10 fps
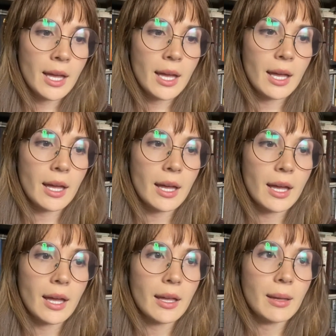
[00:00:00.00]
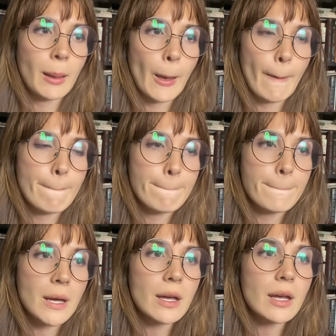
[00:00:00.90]
uh,
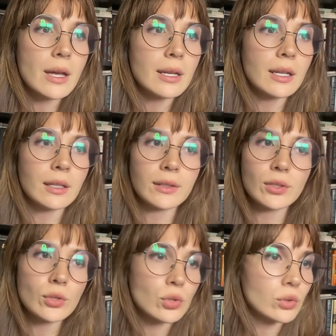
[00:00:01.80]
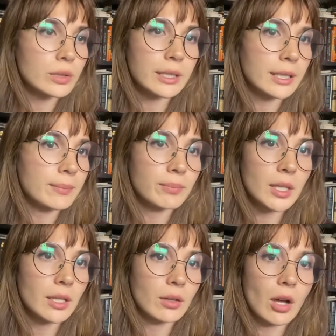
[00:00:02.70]
but usually,
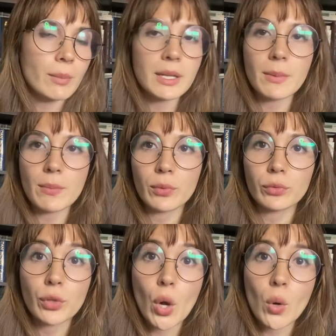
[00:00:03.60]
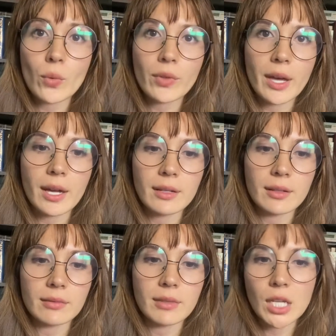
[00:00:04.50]
how many people know that
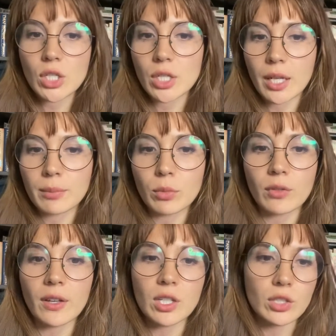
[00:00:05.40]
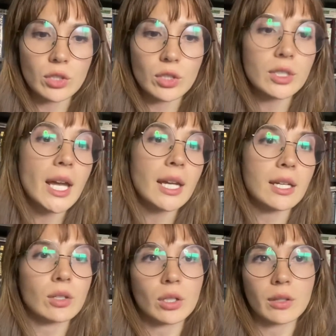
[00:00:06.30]
they should add more veggies to their diet,
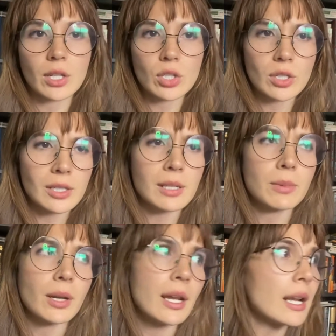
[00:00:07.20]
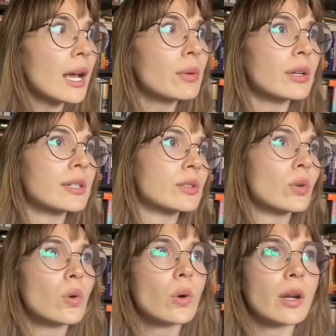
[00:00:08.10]
or they should sleep their 8 hours,
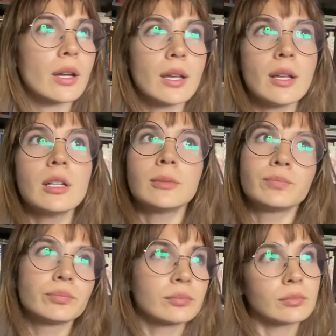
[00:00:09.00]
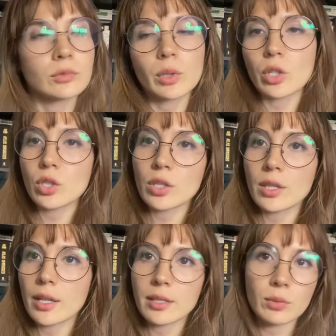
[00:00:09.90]
or we should
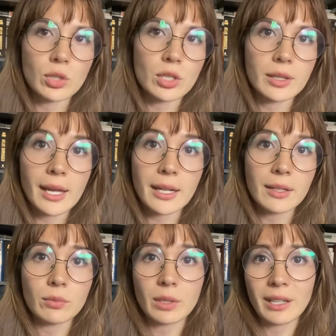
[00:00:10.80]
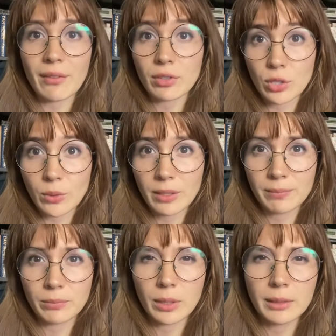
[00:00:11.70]
this, we should that, and we never do it,
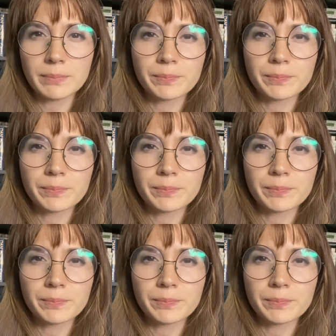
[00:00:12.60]
right?